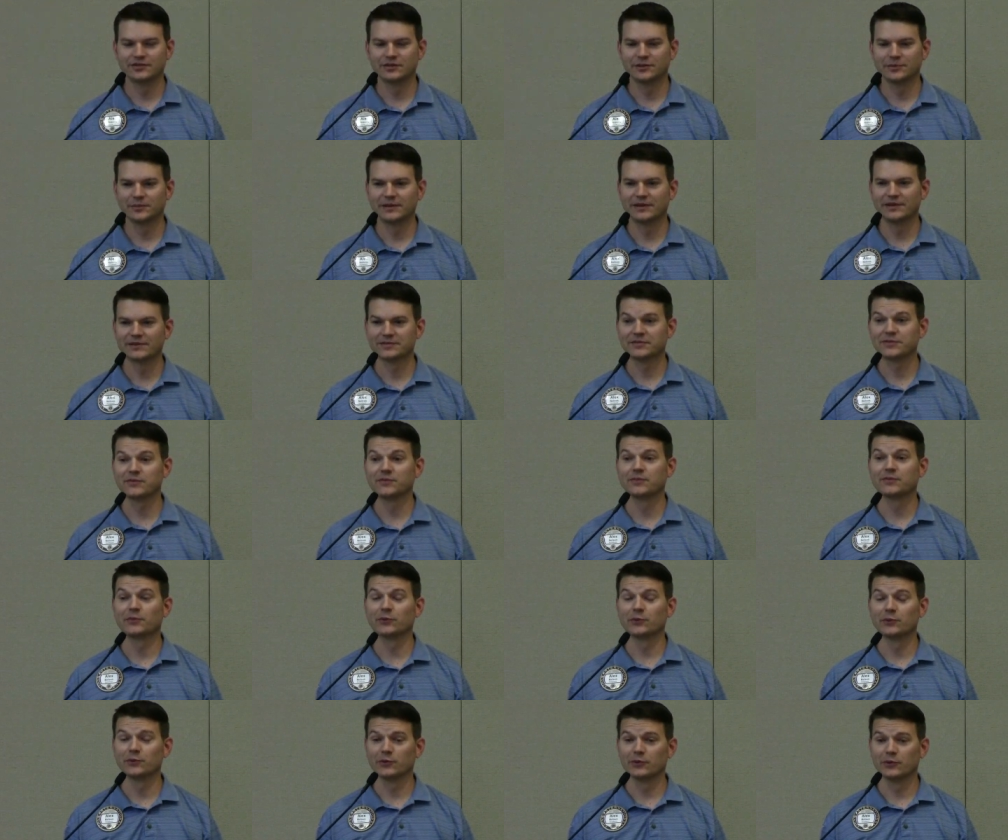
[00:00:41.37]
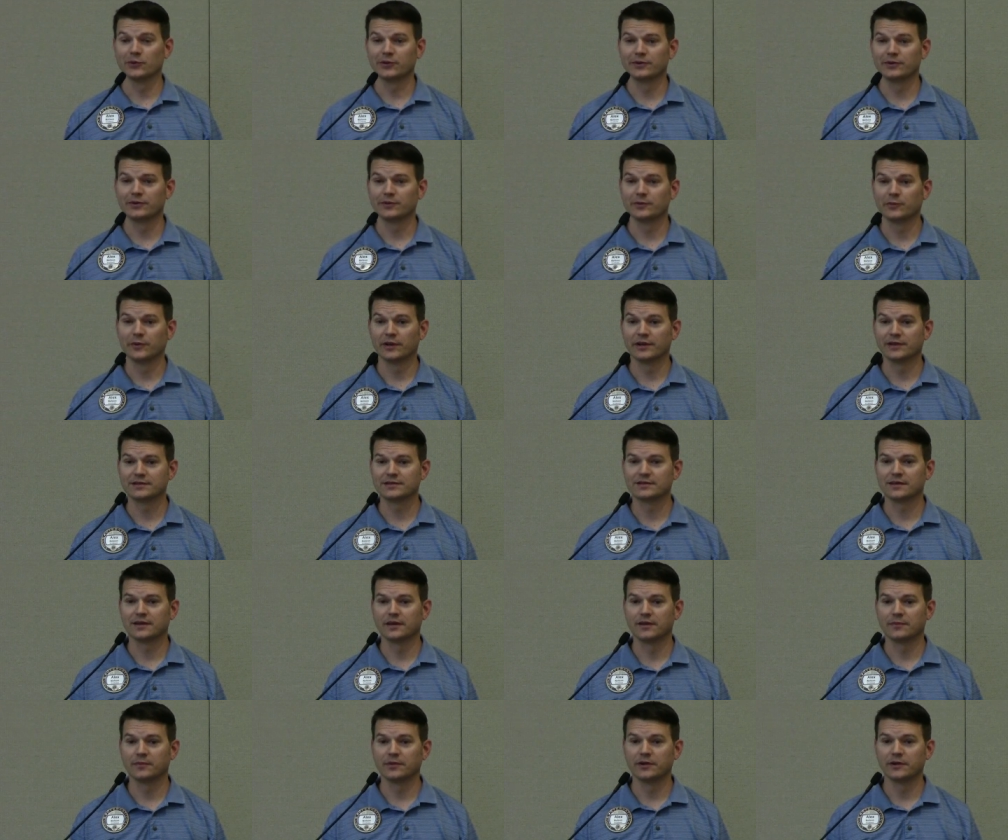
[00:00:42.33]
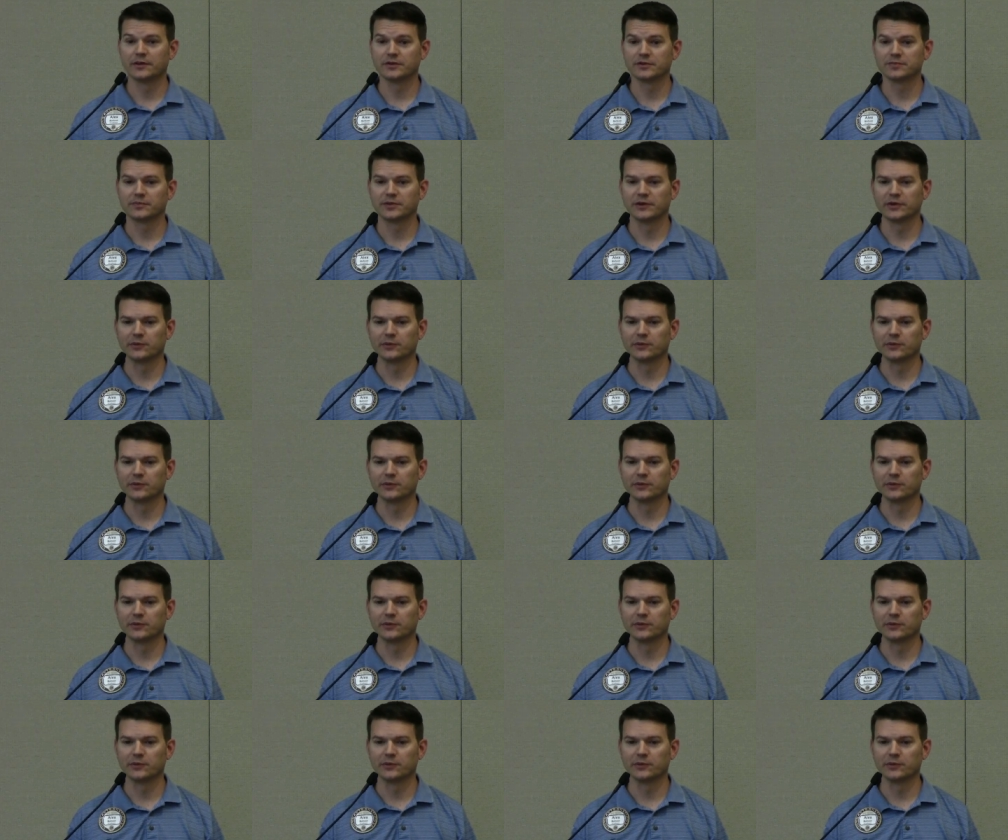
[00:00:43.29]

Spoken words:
Jim has further raised eyebrows